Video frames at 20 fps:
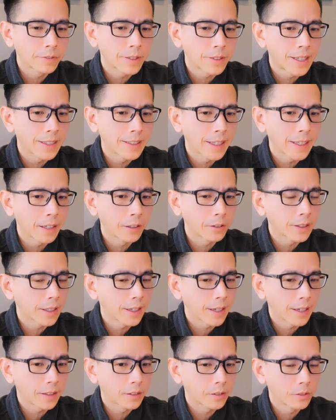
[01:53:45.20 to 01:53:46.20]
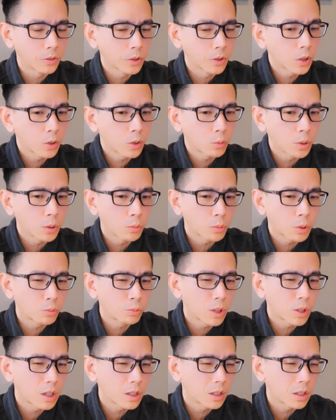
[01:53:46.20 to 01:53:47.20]
find out that no, we
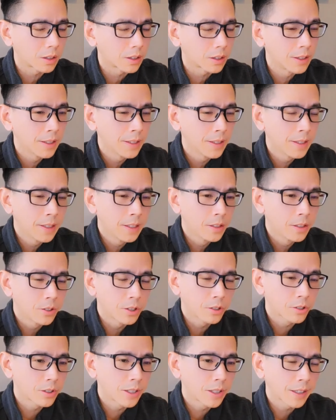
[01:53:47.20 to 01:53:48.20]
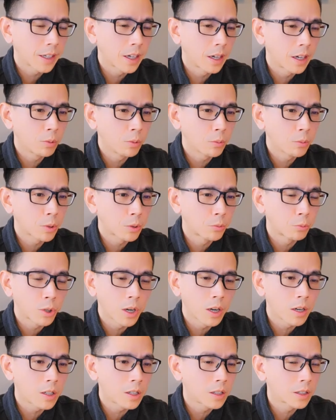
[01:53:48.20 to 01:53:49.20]
were wrong. Just like how we were
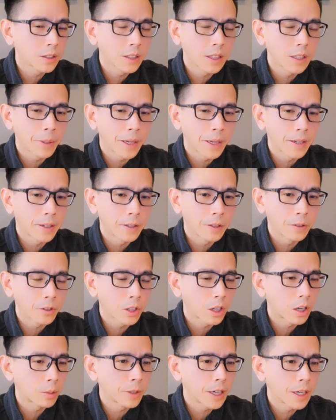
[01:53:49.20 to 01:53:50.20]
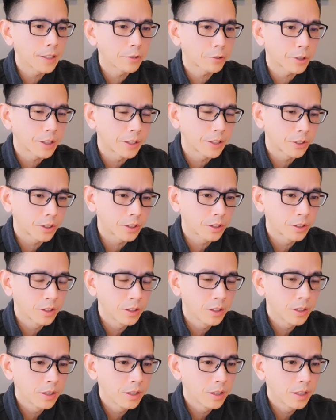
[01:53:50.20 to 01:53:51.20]
wrong about carbohydrates.
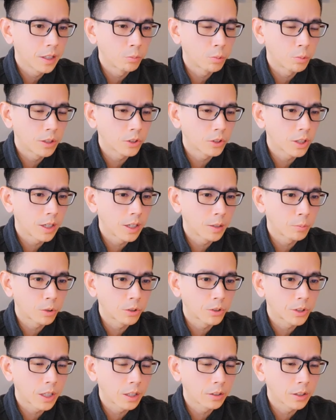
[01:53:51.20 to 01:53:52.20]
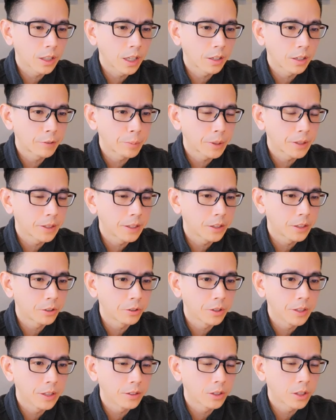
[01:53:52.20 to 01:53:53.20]
At one time, we're telling everybody
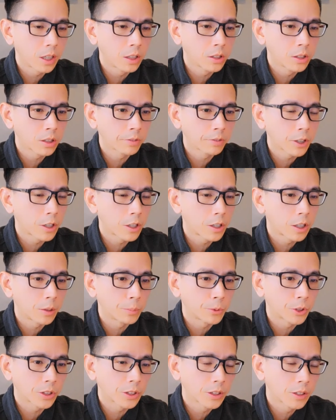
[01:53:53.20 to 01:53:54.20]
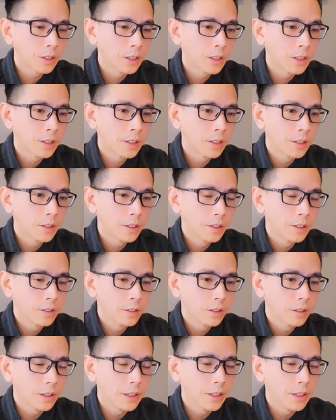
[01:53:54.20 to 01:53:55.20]
to eat tons of carbs,
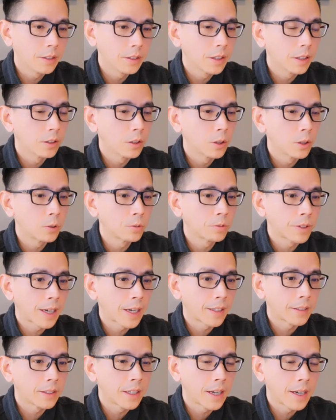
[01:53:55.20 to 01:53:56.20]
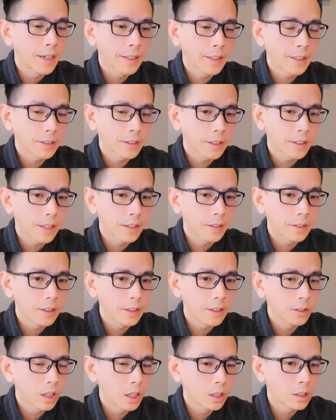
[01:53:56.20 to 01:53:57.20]
eat a low-fat diet, and
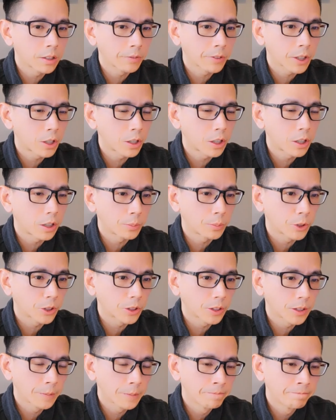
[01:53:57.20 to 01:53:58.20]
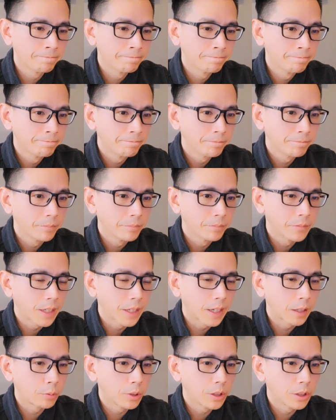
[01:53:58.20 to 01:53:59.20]
eat tons of carbs.
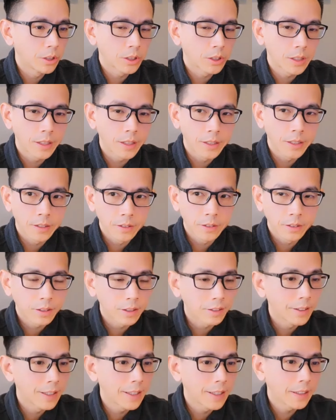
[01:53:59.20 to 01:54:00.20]
That was in the